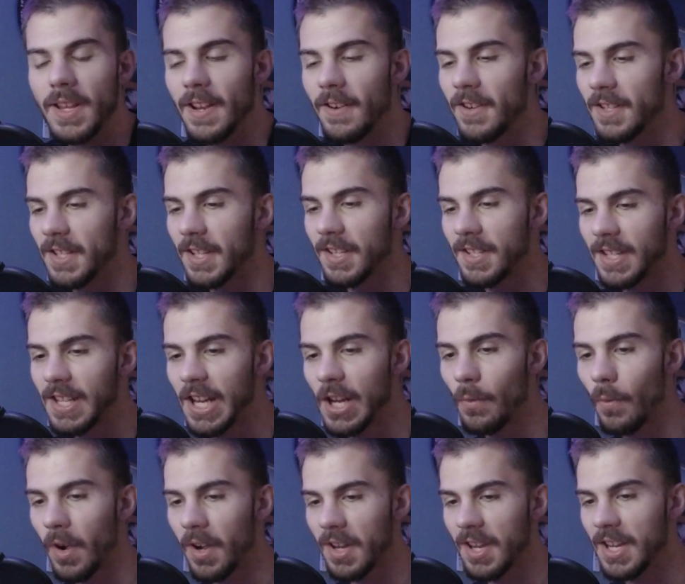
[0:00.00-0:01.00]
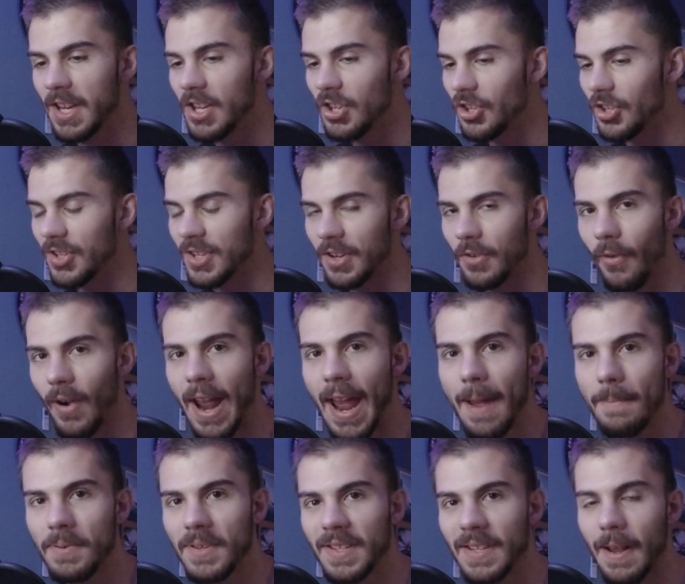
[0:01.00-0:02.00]
There is a scene where he just
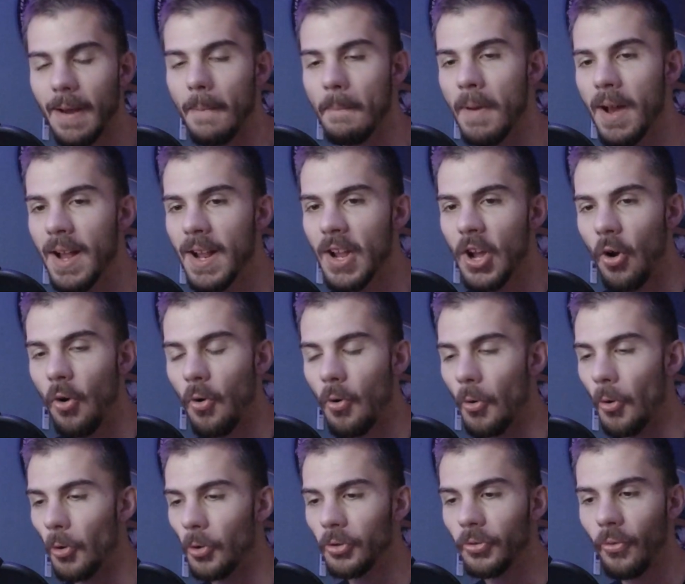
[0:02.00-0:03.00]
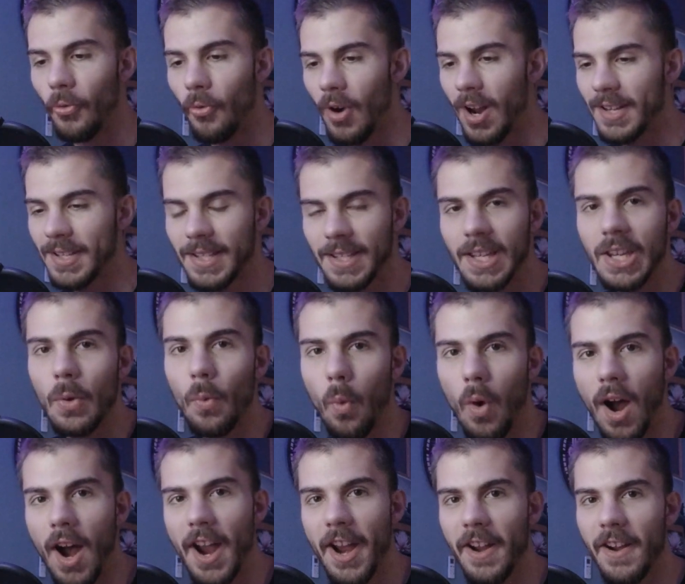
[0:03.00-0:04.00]
grabs some old rusty
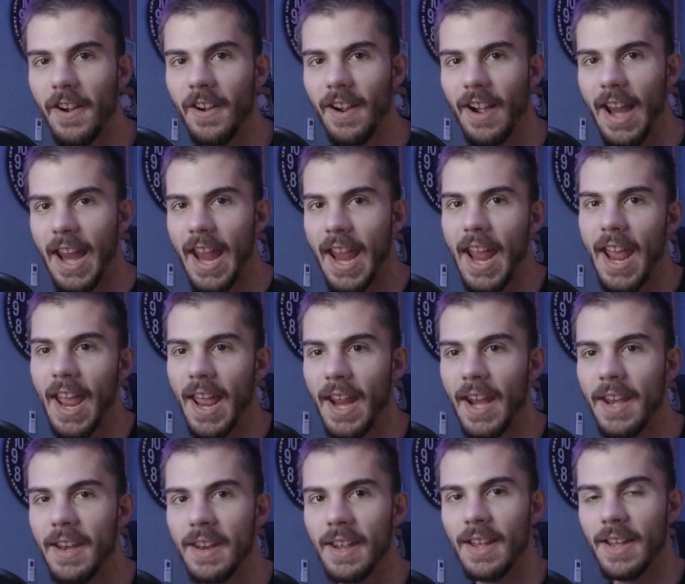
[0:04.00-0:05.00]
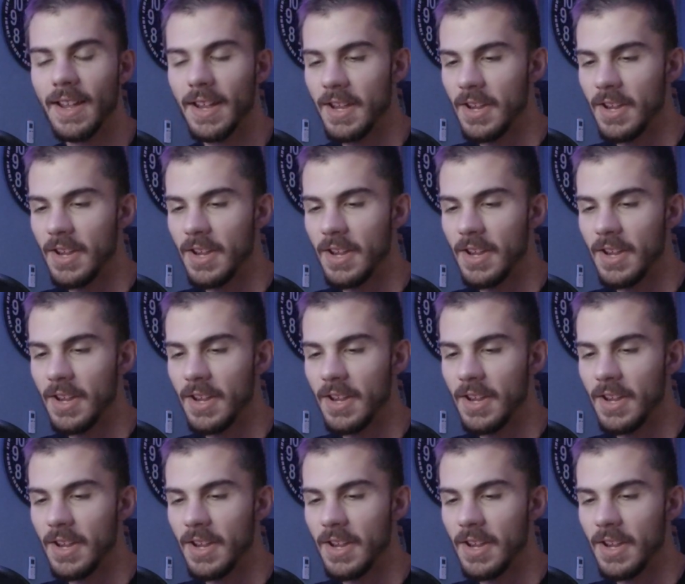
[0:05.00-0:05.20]
wire and,